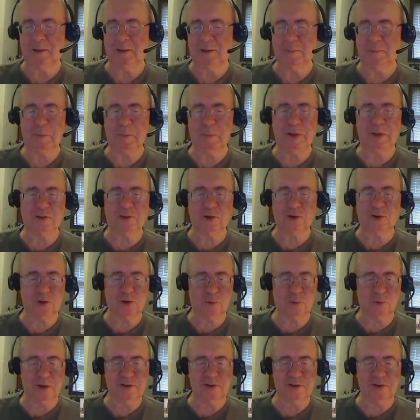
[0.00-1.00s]
Maybe that's a
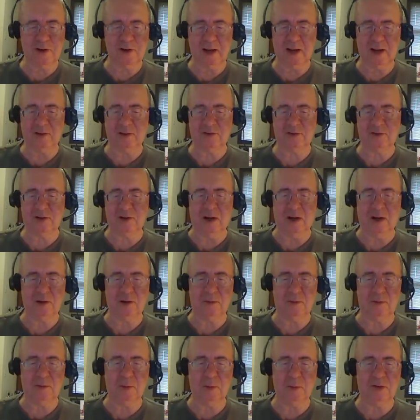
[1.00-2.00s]
good question to ask, John.
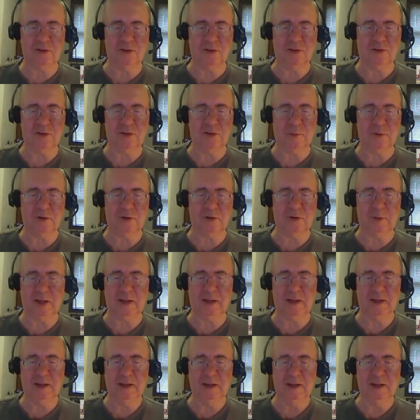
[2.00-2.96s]
You mentioned something to me.